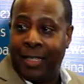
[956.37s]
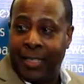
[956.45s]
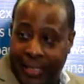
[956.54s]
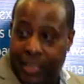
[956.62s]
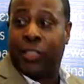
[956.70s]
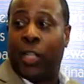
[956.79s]

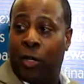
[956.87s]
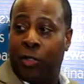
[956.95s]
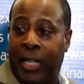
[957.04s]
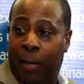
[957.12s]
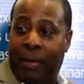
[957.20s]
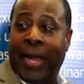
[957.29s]
This is
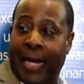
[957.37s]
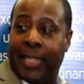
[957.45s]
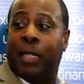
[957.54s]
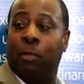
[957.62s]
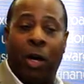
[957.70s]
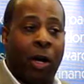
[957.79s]
Thursday, payday's
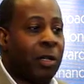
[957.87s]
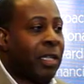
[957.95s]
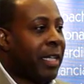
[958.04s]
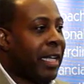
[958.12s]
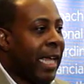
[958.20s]
tomorrow.